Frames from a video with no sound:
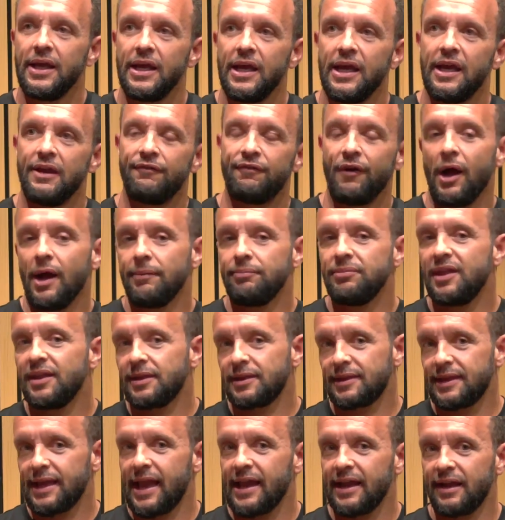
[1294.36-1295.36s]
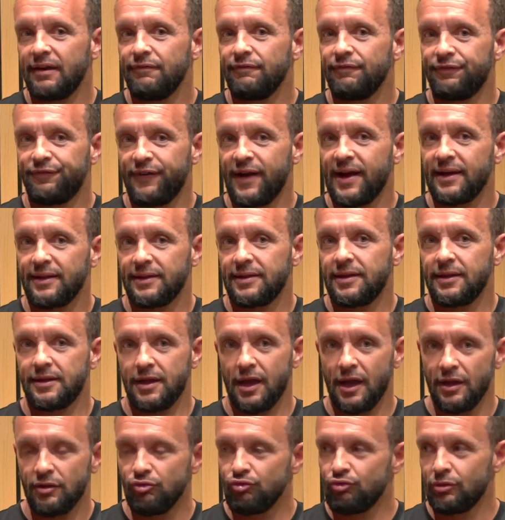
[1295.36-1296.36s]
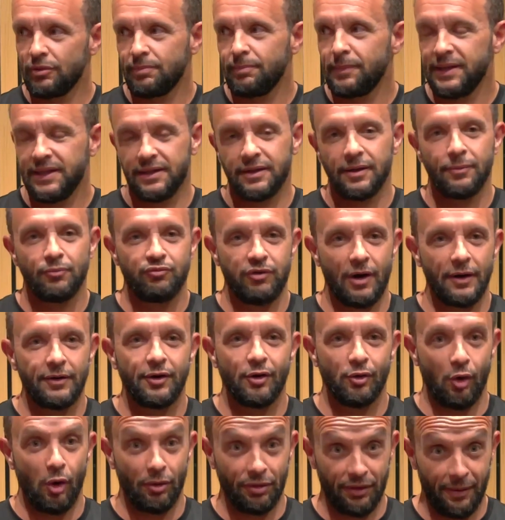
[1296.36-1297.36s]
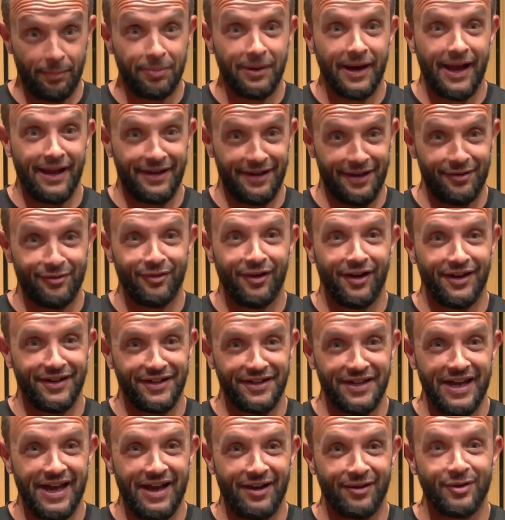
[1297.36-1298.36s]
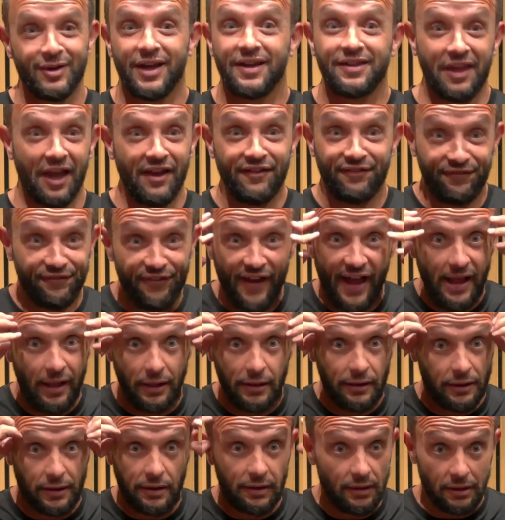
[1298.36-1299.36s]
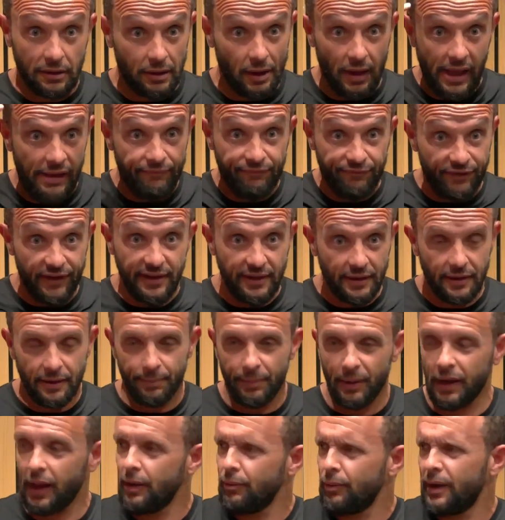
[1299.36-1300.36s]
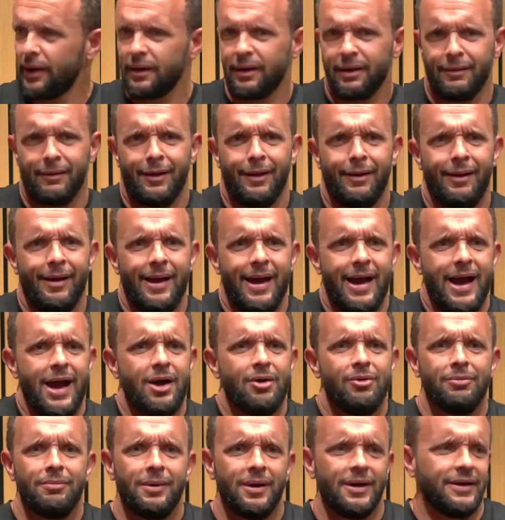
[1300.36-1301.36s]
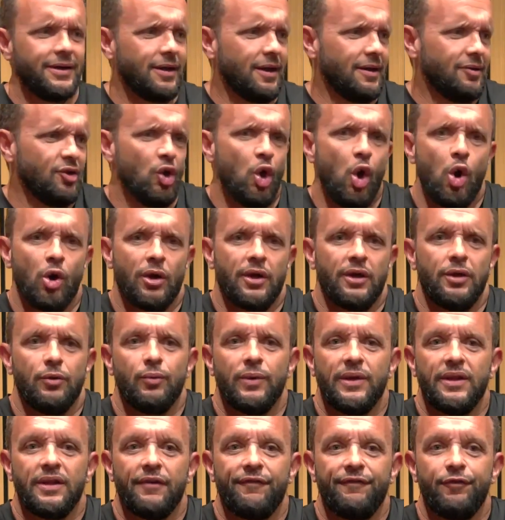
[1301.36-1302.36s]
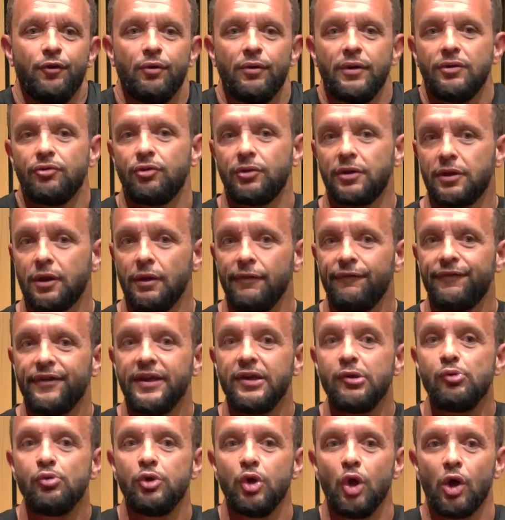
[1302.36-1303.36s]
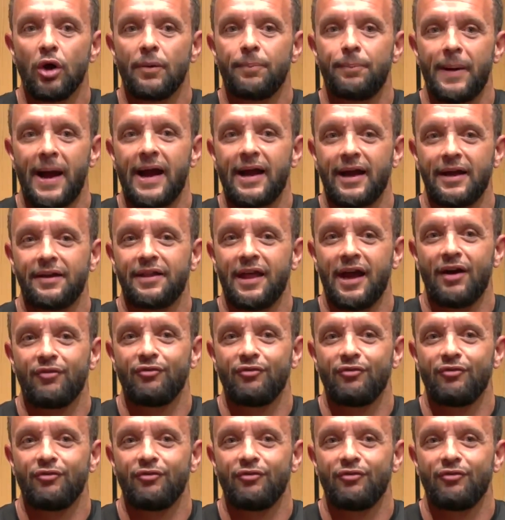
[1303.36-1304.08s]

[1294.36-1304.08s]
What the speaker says: if I'm the second fastest 100-meter runner on the planet right now, because I felt invincible, I went, how am I not going to win the 400? So if you look back at that